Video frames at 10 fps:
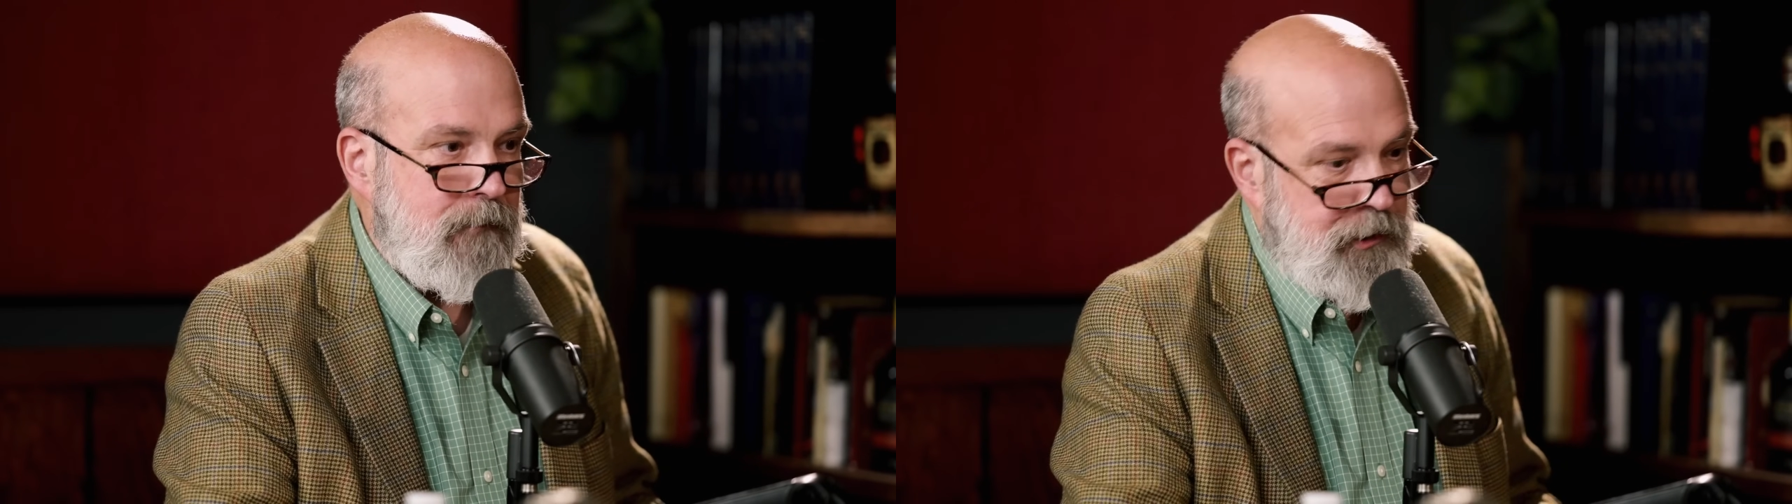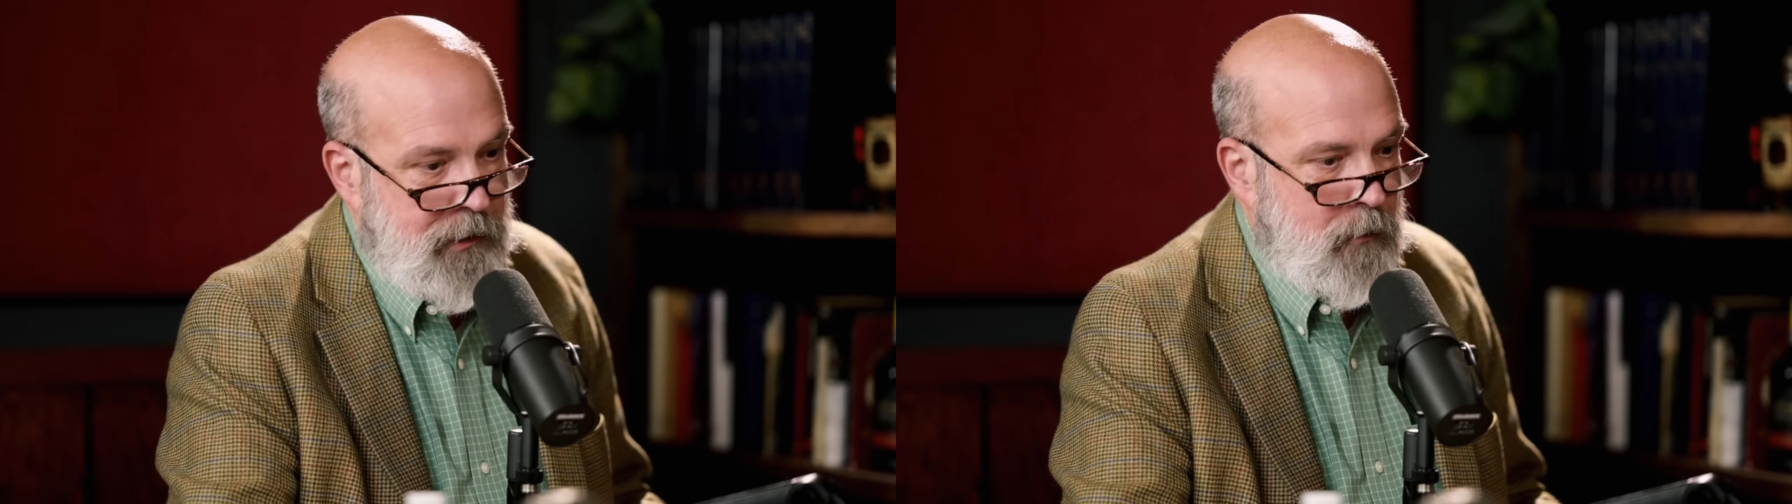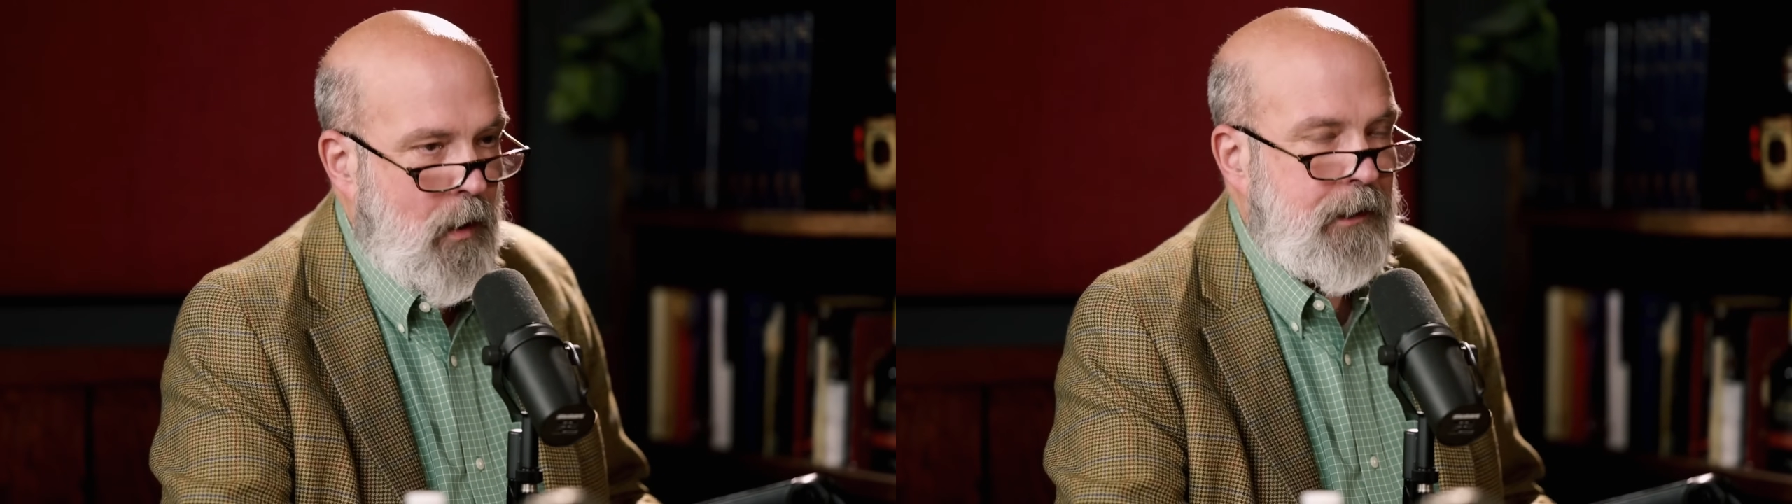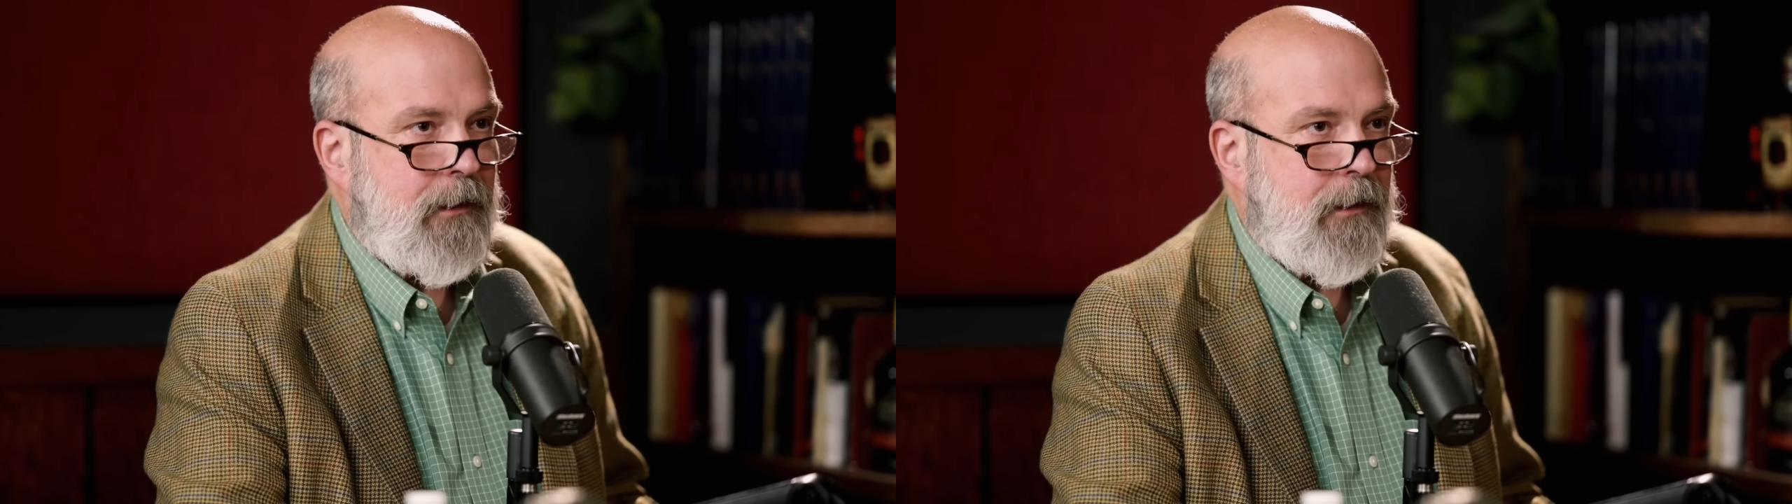She didn't want